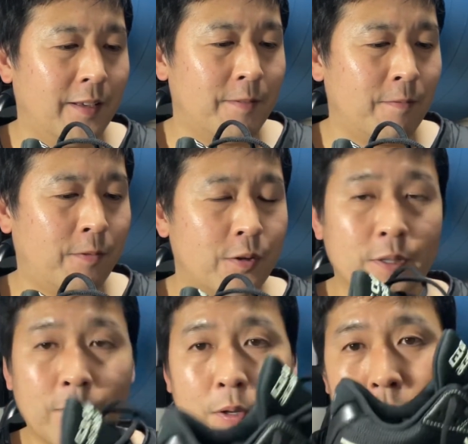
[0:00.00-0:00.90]
First
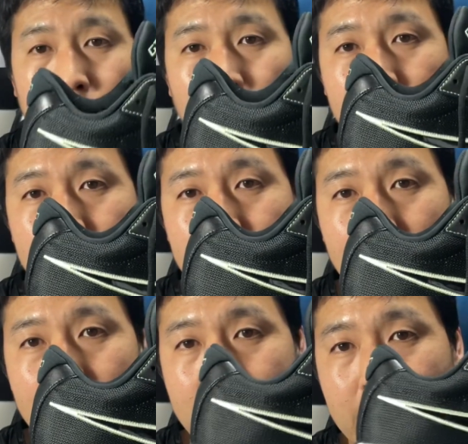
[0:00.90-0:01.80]
of all, for a
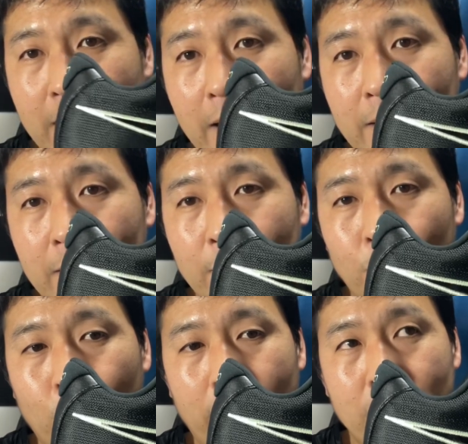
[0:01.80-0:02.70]
size 9, it
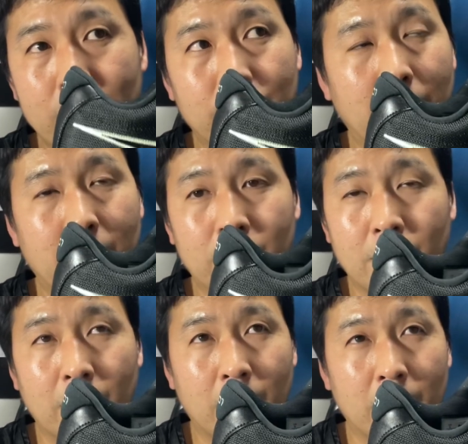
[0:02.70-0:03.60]
weighs about
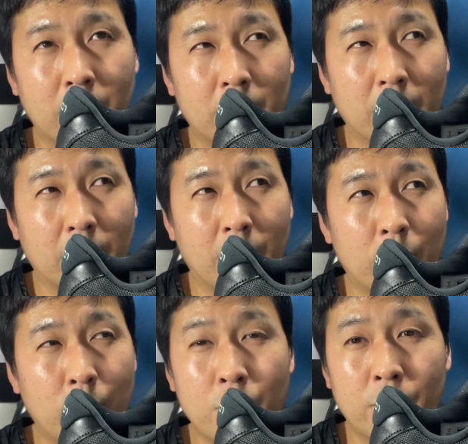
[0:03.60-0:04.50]

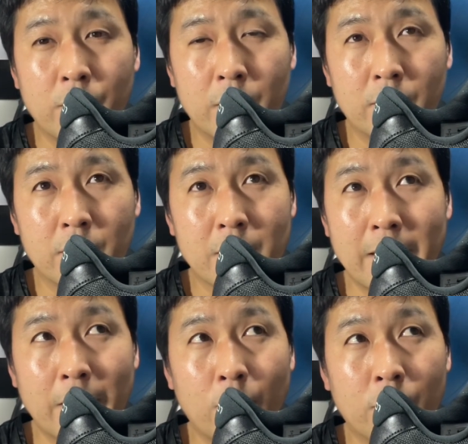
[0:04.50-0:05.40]
300,
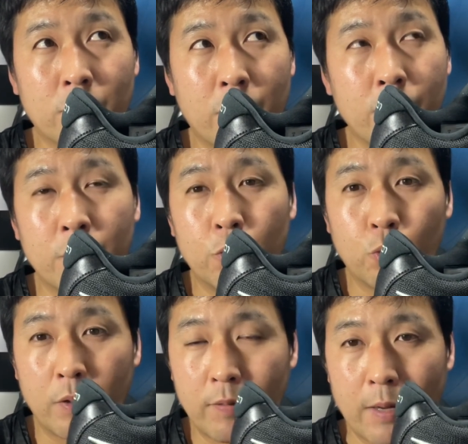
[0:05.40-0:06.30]
slightly over
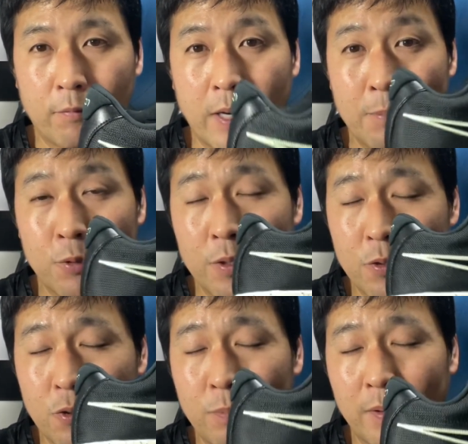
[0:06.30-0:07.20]
325 grams, so it's
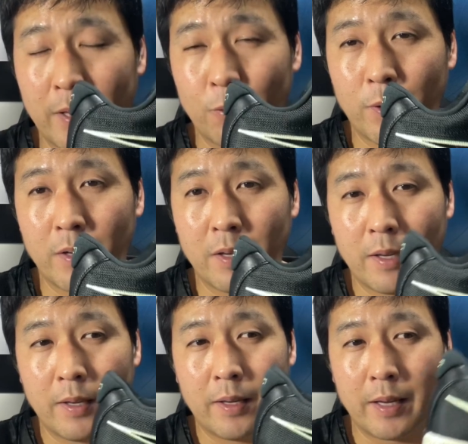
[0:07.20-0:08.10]
super lightweight,
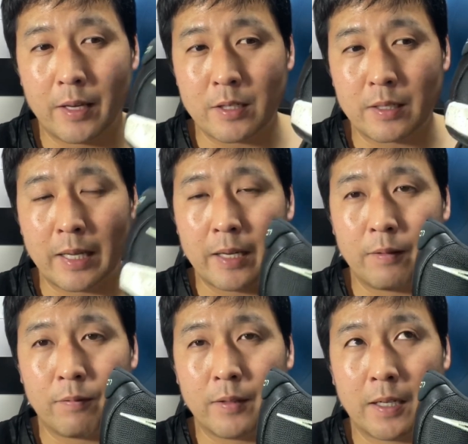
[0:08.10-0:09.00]
as light,
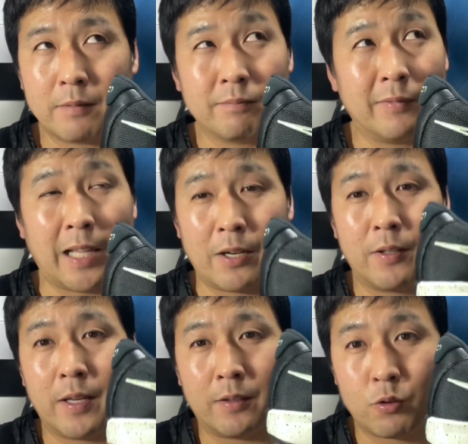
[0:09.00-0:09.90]
if not lighter
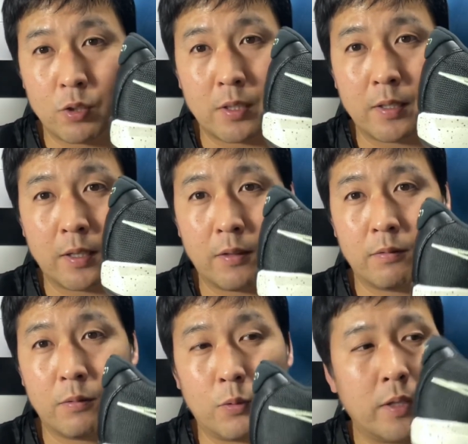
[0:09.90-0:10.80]
than the GT Cut
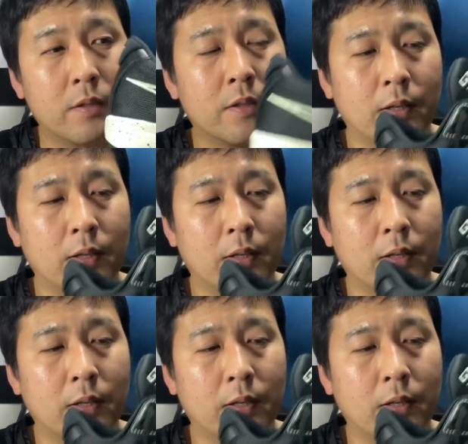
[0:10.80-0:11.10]
3s.